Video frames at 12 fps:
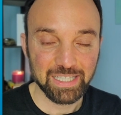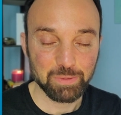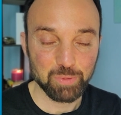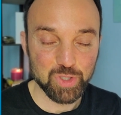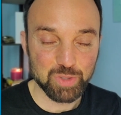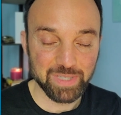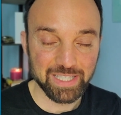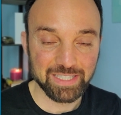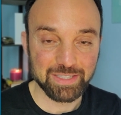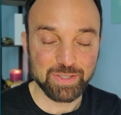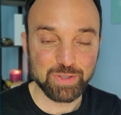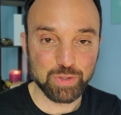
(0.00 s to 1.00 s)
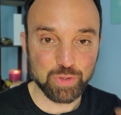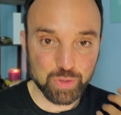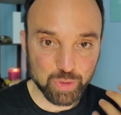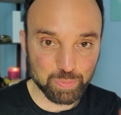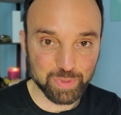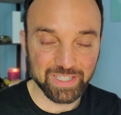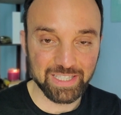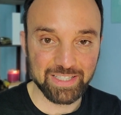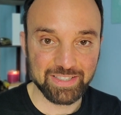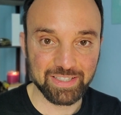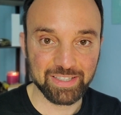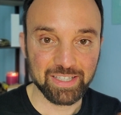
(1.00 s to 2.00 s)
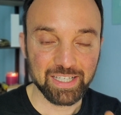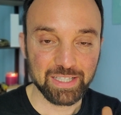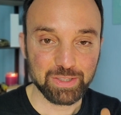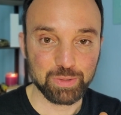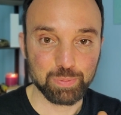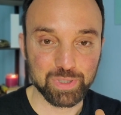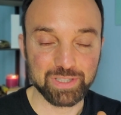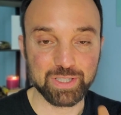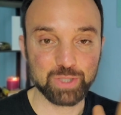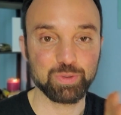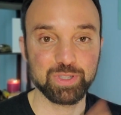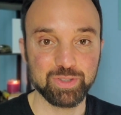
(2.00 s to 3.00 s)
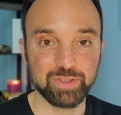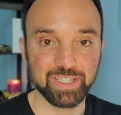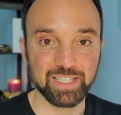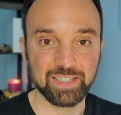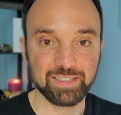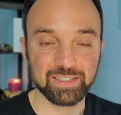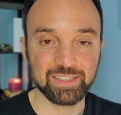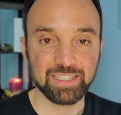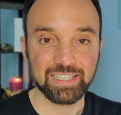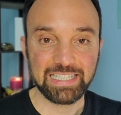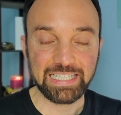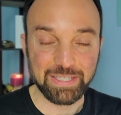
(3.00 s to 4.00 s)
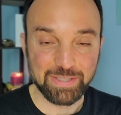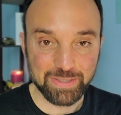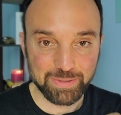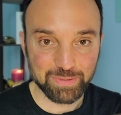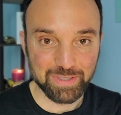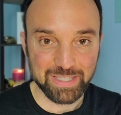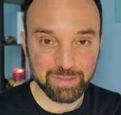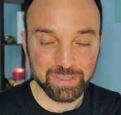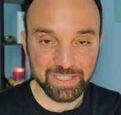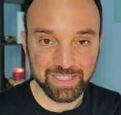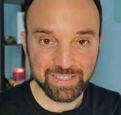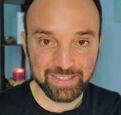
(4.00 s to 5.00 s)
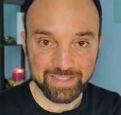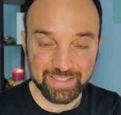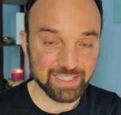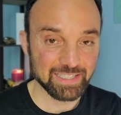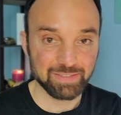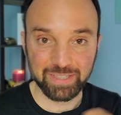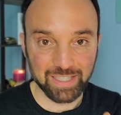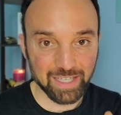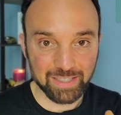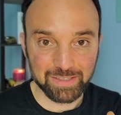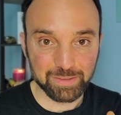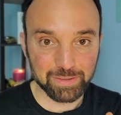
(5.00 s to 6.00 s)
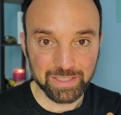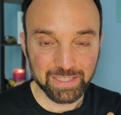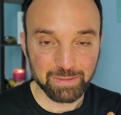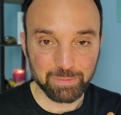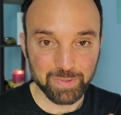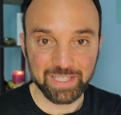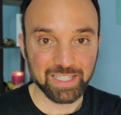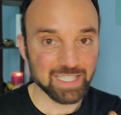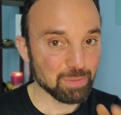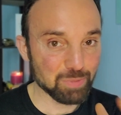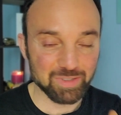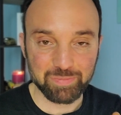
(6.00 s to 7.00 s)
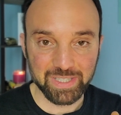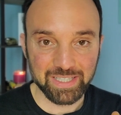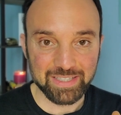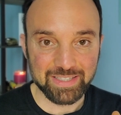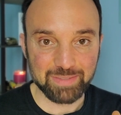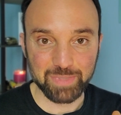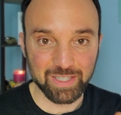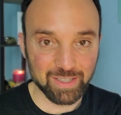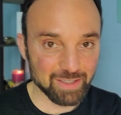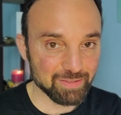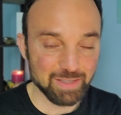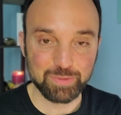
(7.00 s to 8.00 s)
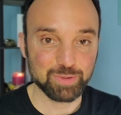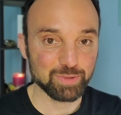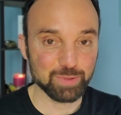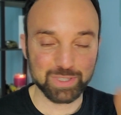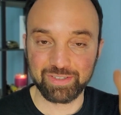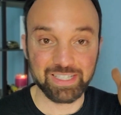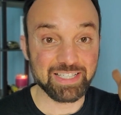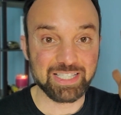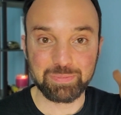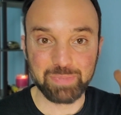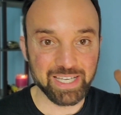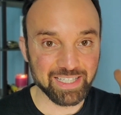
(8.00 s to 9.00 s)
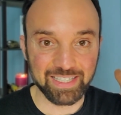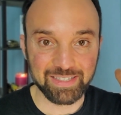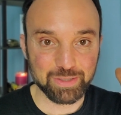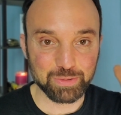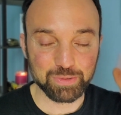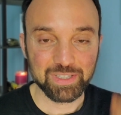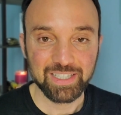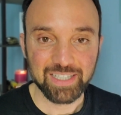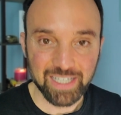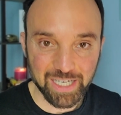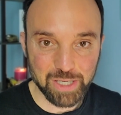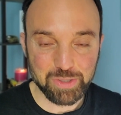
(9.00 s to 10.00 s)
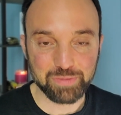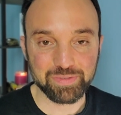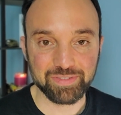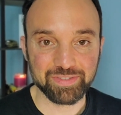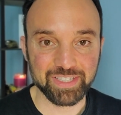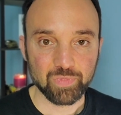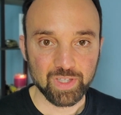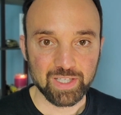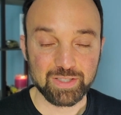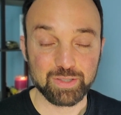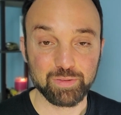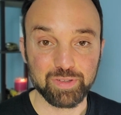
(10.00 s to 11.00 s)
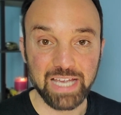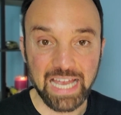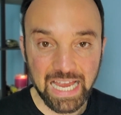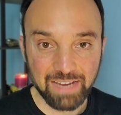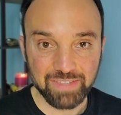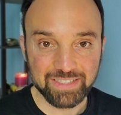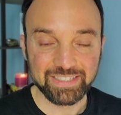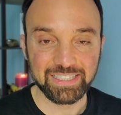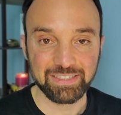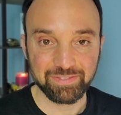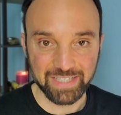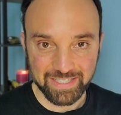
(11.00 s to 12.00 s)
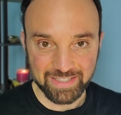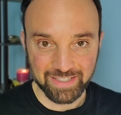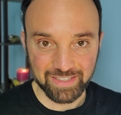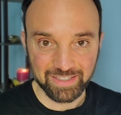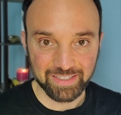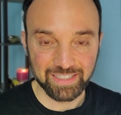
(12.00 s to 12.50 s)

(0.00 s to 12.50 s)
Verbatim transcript: which made it super easy to put two and two together. As soon as I would eat, let's say an avocado, within a couple of minutes, my heart rate was already spiking to 115. So if you haven't invested